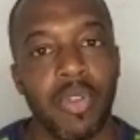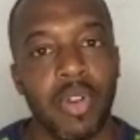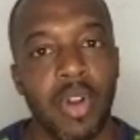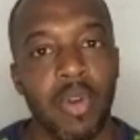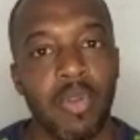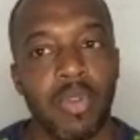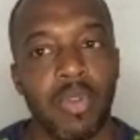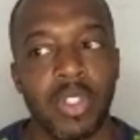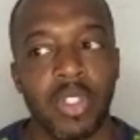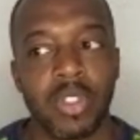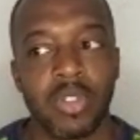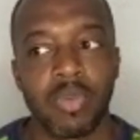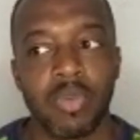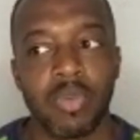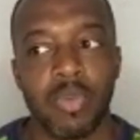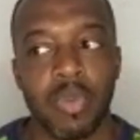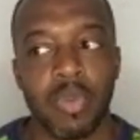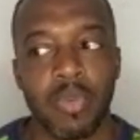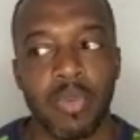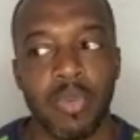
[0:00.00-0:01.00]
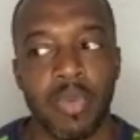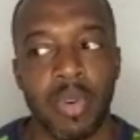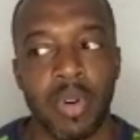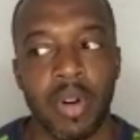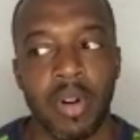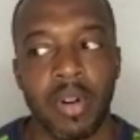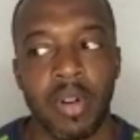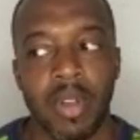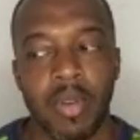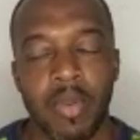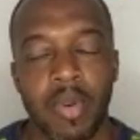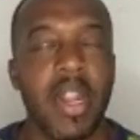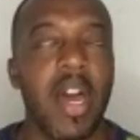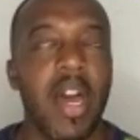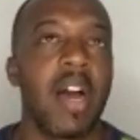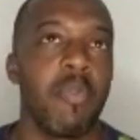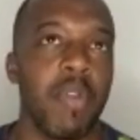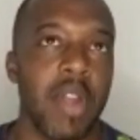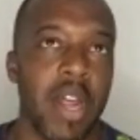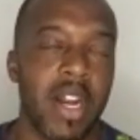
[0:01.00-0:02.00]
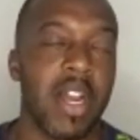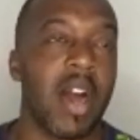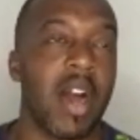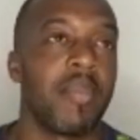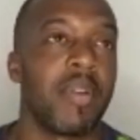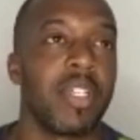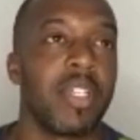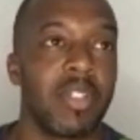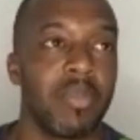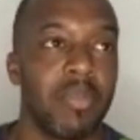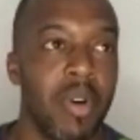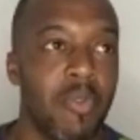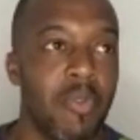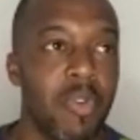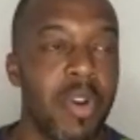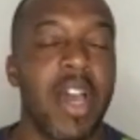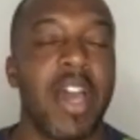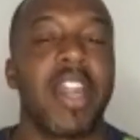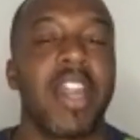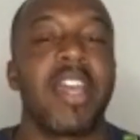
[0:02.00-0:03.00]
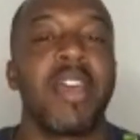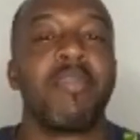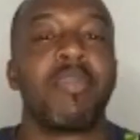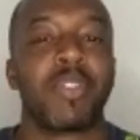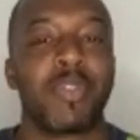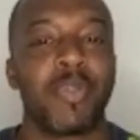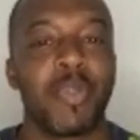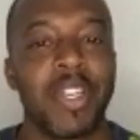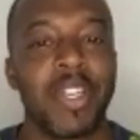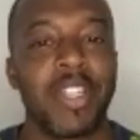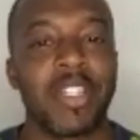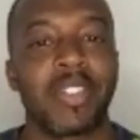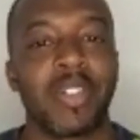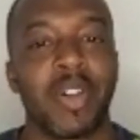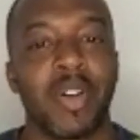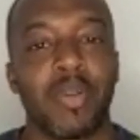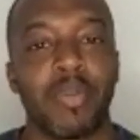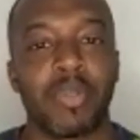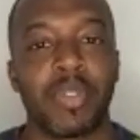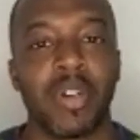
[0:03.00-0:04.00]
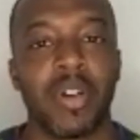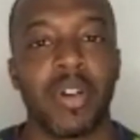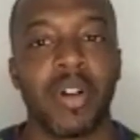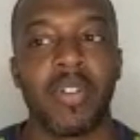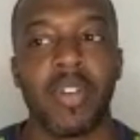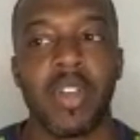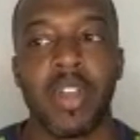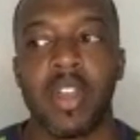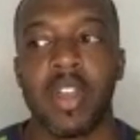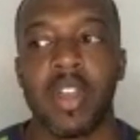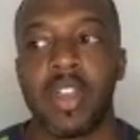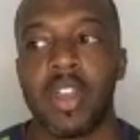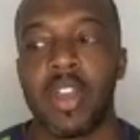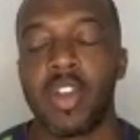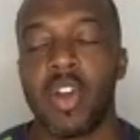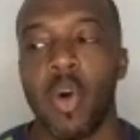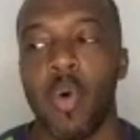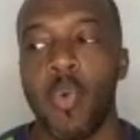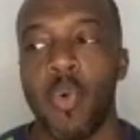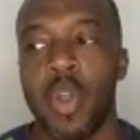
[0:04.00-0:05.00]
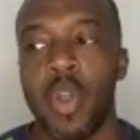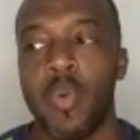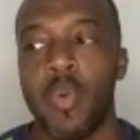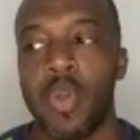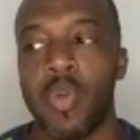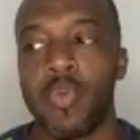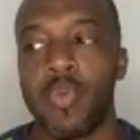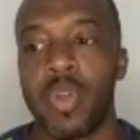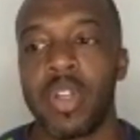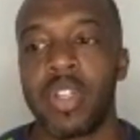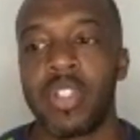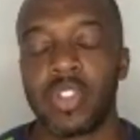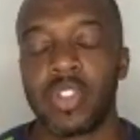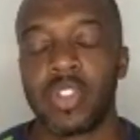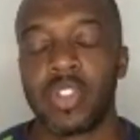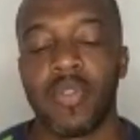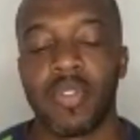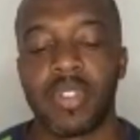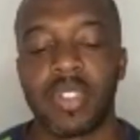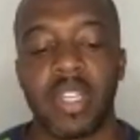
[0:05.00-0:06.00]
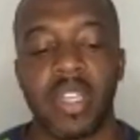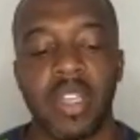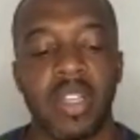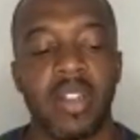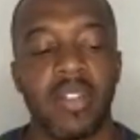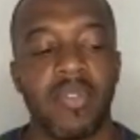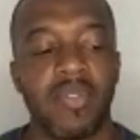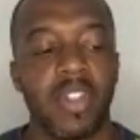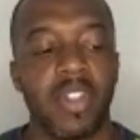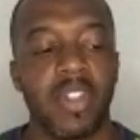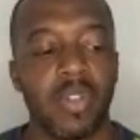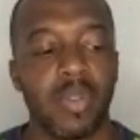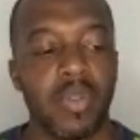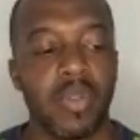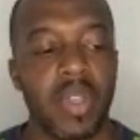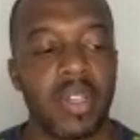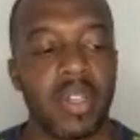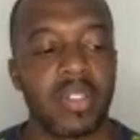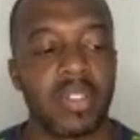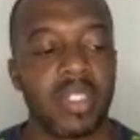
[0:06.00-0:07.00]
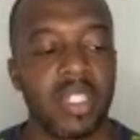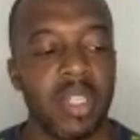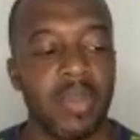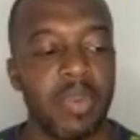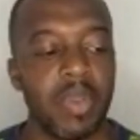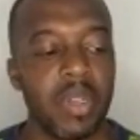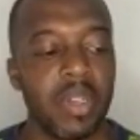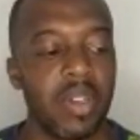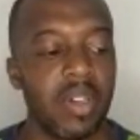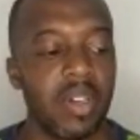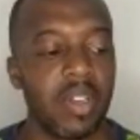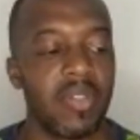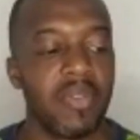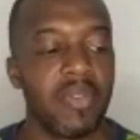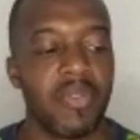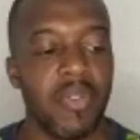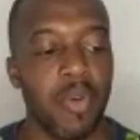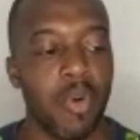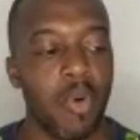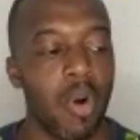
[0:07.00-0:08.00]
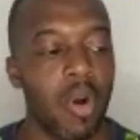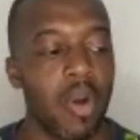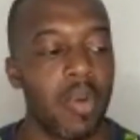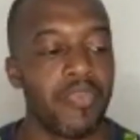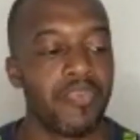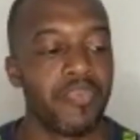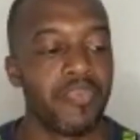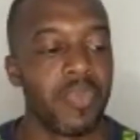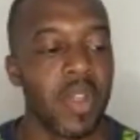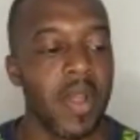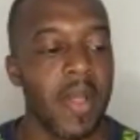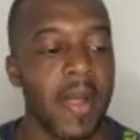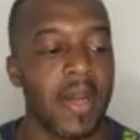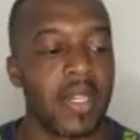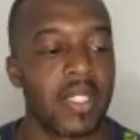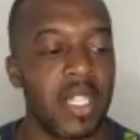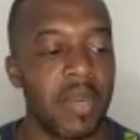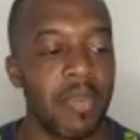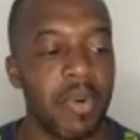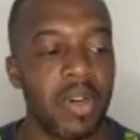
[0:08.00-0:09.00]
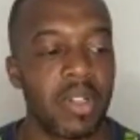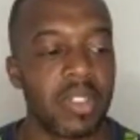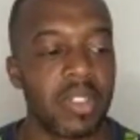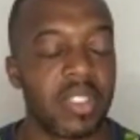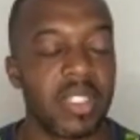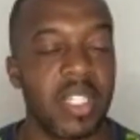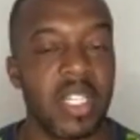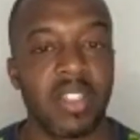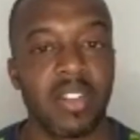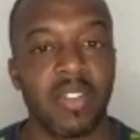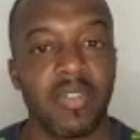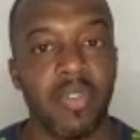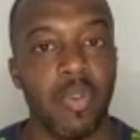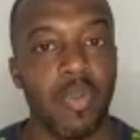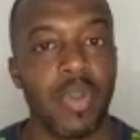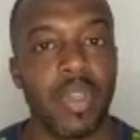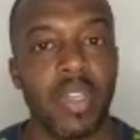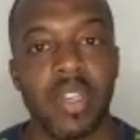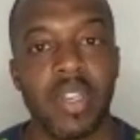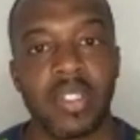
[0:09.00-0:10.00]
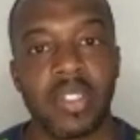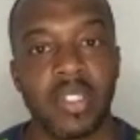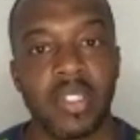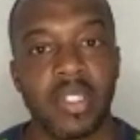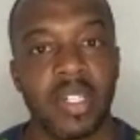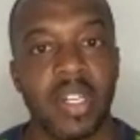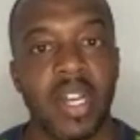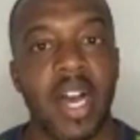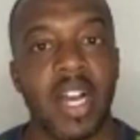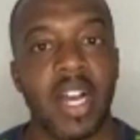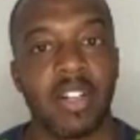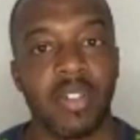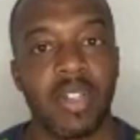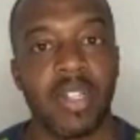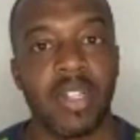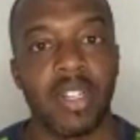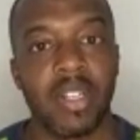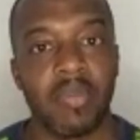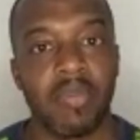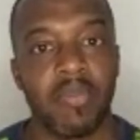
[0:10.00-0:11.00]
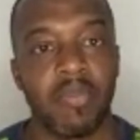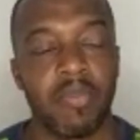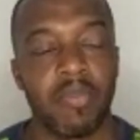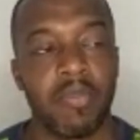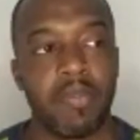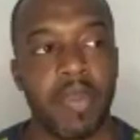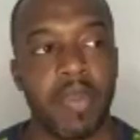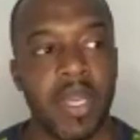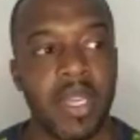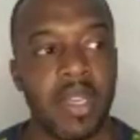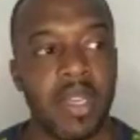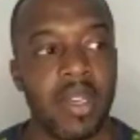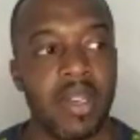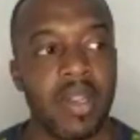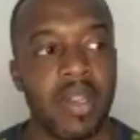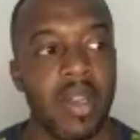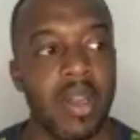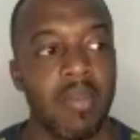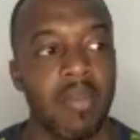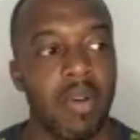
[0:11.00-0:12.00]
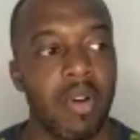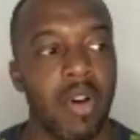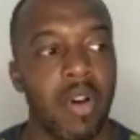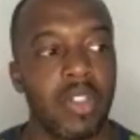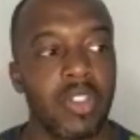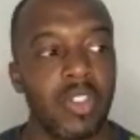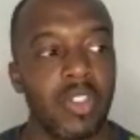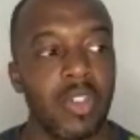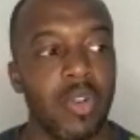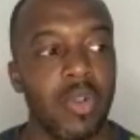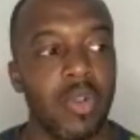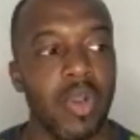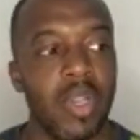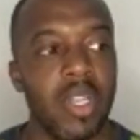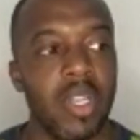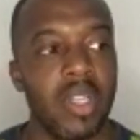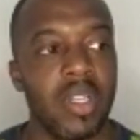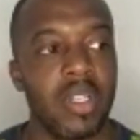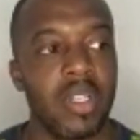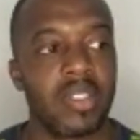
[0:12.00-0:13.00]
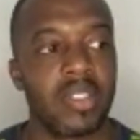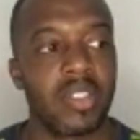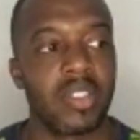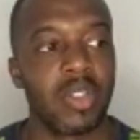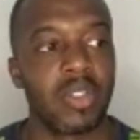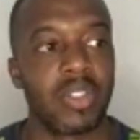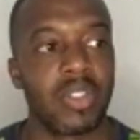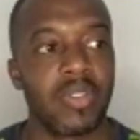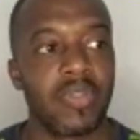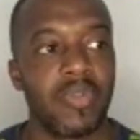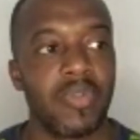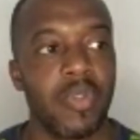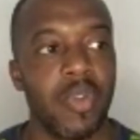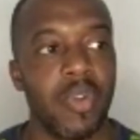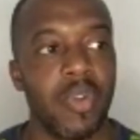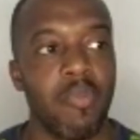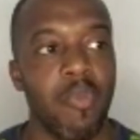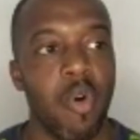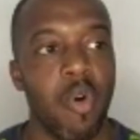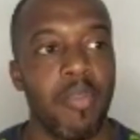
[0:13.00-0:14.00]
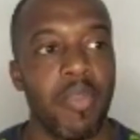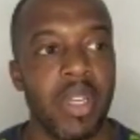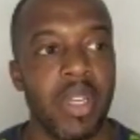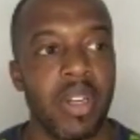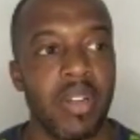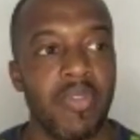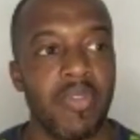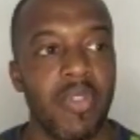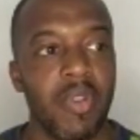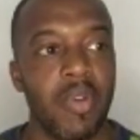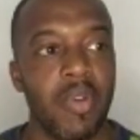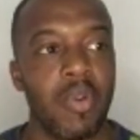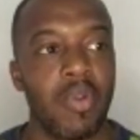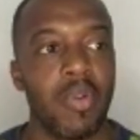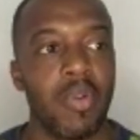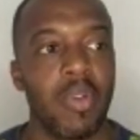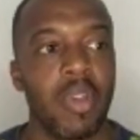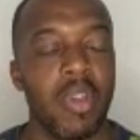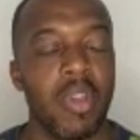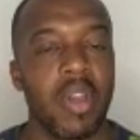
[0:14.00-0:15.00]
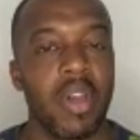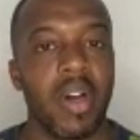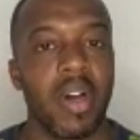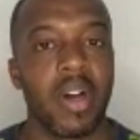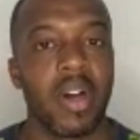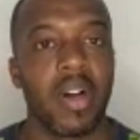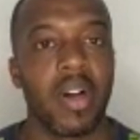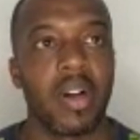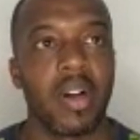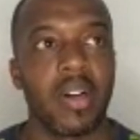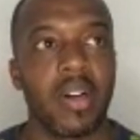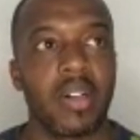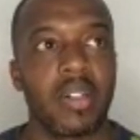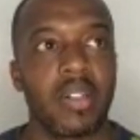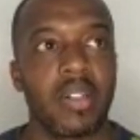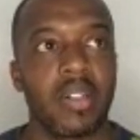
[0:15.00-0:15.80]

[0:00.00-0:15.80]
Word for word: You know, we're just well, we're not we're not a combination of both. We're kind of in between in terms of you know we we really service the individual that is deeply looking for a deeper understanding of who he is as a God created being, but also is searching for more meaningful uh,